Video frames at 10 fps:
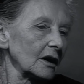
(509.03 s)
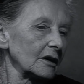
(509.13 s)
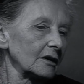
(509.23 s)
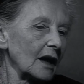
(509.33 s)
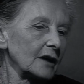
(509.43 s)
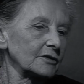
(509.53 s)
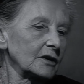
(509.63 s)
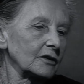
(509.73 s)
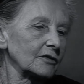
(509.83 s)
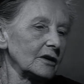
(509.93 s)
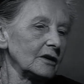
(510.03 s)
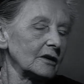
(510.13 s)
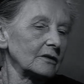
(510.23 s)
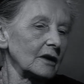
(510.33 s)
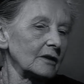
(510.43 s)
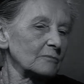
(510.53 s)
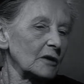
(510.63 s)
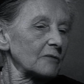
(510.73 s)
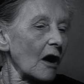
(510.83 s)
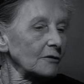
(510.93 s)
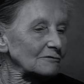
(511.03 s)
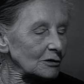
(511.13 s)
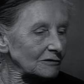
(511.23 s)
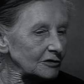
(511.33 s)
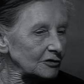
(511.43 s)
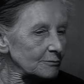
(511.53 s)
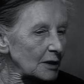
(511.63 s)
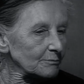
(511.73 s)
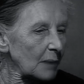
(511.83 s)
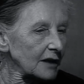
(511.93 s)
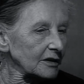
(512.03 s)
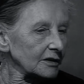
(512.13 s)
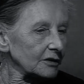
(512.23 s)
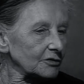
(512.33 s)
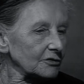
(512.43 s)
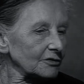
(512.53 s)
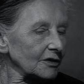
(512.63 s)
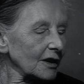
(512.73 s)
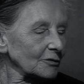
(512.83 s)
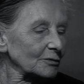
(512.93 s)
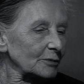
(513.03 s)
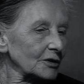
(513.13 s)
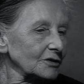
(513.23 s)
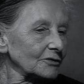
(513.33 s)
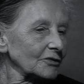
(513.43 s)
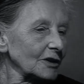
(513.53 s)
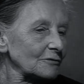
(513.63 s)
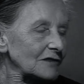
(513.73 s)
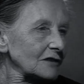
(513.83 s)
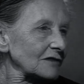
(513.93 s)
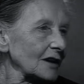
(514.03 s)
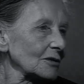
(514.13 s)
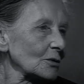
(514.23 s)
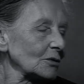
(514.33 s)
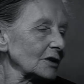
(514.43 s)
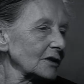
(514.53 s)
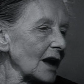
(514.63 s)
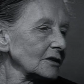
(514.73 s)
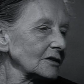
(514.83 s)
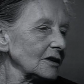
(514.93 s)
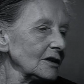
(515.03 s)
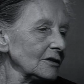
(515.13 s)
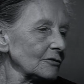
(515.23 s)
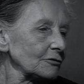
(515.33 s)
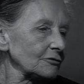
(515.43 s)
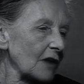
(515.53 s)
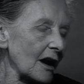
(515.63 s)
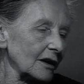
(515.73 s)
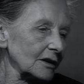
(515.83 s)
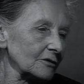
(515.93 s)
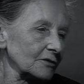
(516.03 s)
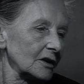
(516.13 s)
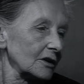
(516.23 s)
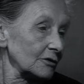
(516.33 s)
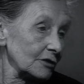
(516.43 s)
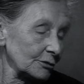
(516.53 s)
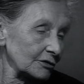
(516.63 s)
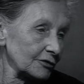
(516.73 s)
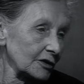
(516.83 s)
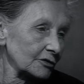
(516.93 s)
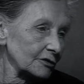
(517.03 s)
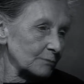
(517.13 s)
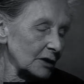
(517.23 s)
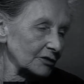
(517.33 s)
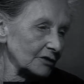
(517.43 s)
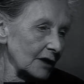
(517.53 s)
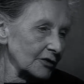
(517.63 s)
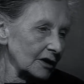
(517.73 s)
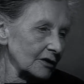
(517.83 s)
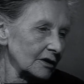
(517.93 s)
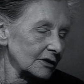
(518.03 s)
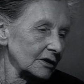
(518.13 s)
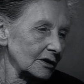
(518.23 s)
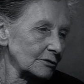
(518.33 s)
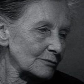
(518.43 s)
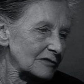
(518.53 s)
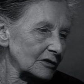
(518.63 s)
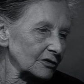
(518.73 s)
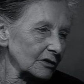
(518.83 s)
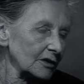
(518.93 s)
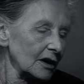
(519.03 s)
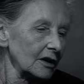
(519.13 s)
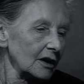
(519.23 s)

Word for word: Uh, I think the, uh, after all, Christabel Pankhurst's exploit at the Free Trade Hall in 1905, she was the first person, I think, to go to prison.